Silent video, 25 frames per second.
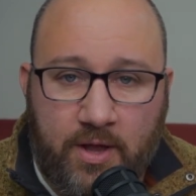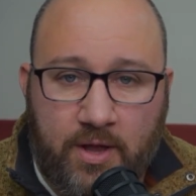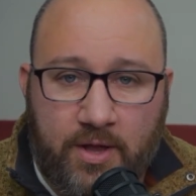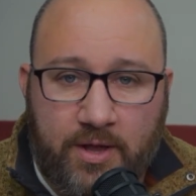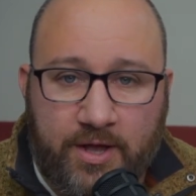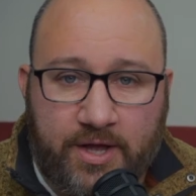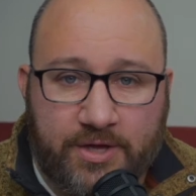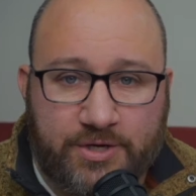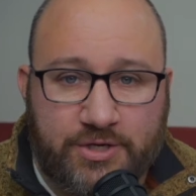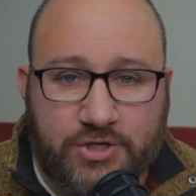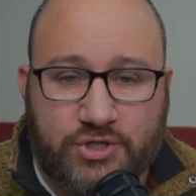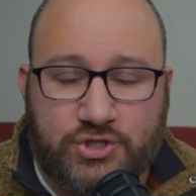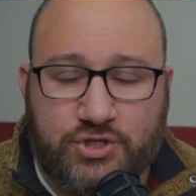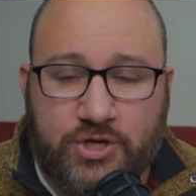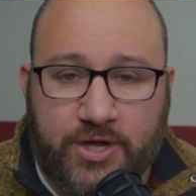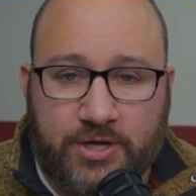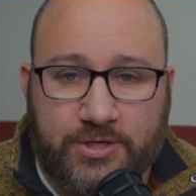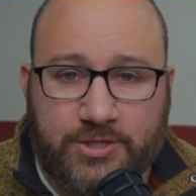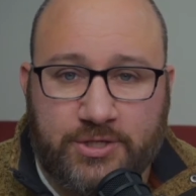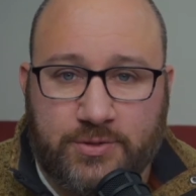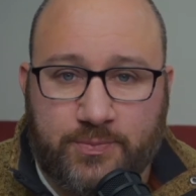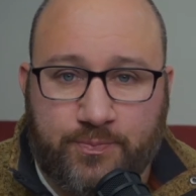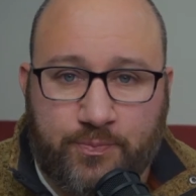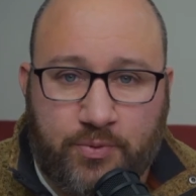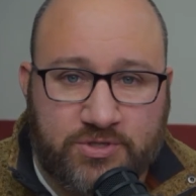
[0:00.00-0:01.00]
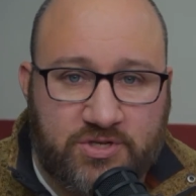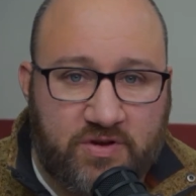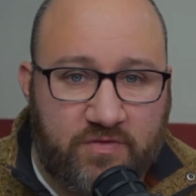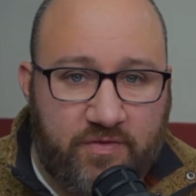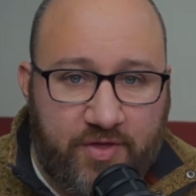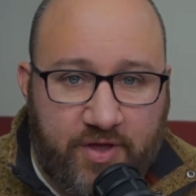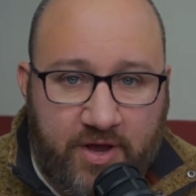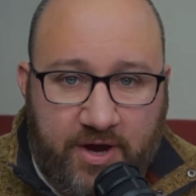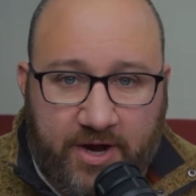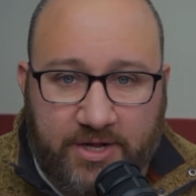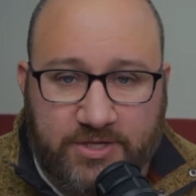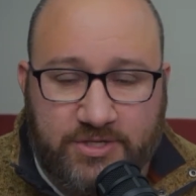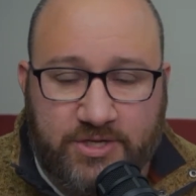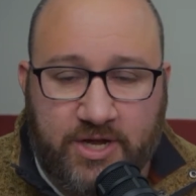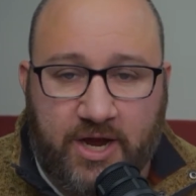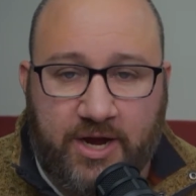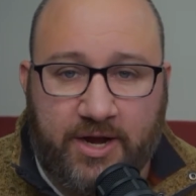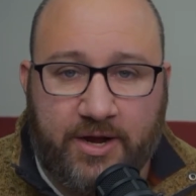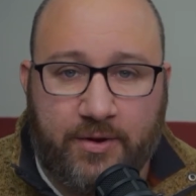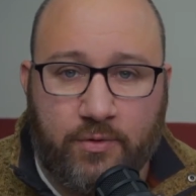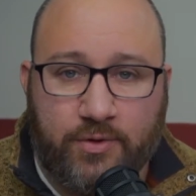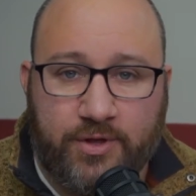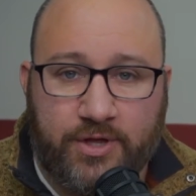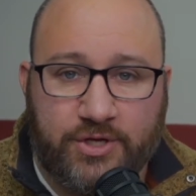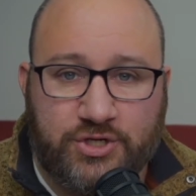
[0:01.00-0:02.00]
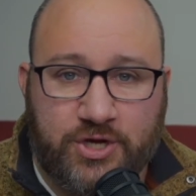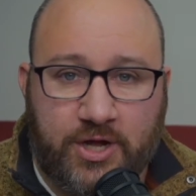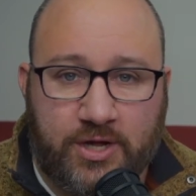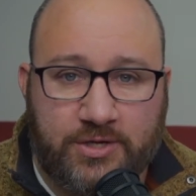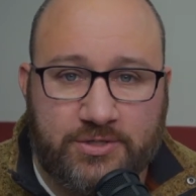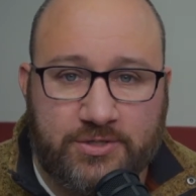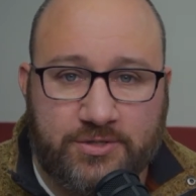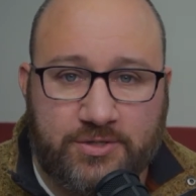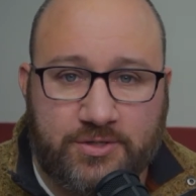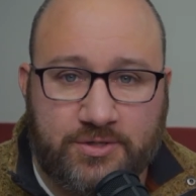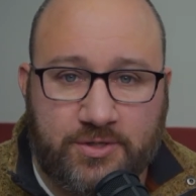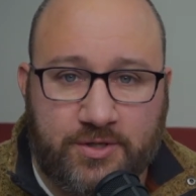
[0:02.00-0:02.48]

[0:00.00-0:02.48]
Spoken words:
it just puts everything on its head. It really changes